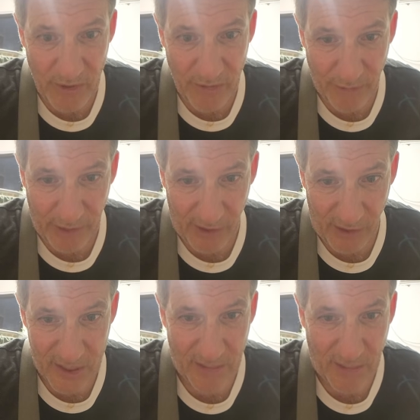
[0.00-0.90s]
Freaking
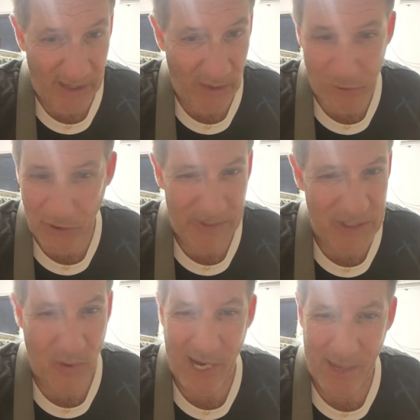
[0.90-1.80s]
awesome. I know you're going to be
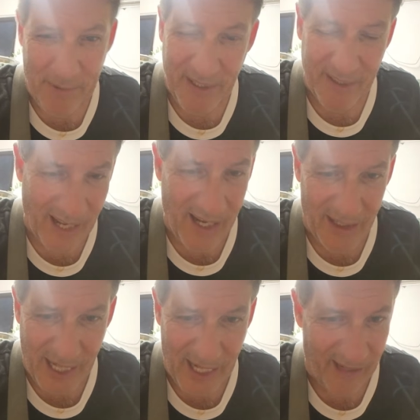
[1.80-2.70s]
so happy to get the
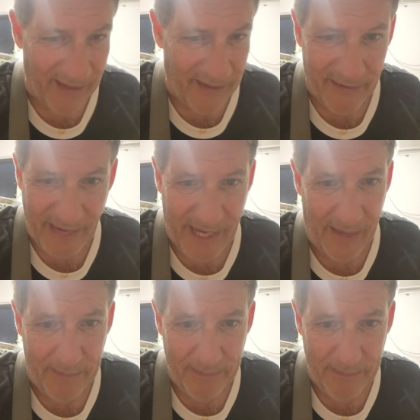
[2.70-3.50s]
hell out of there. Damn.